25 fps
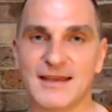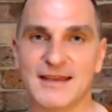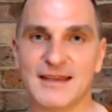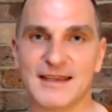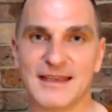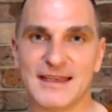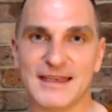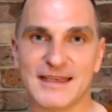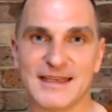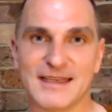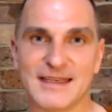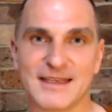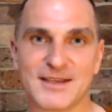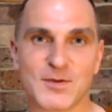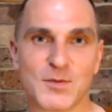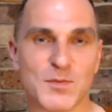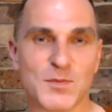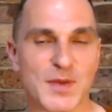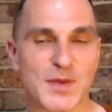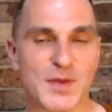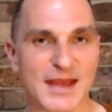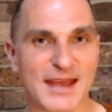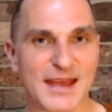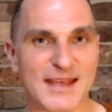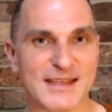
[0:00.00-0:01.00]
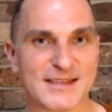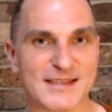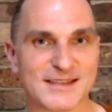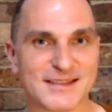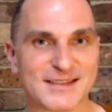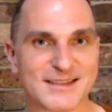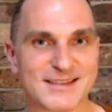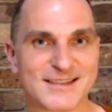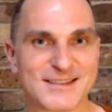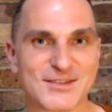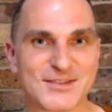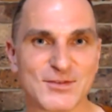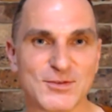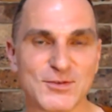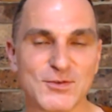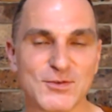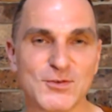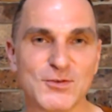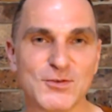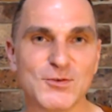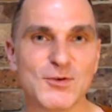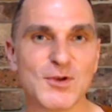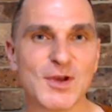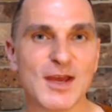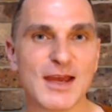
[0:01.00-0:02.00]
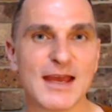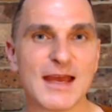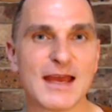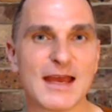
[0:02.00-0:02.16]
He compares it to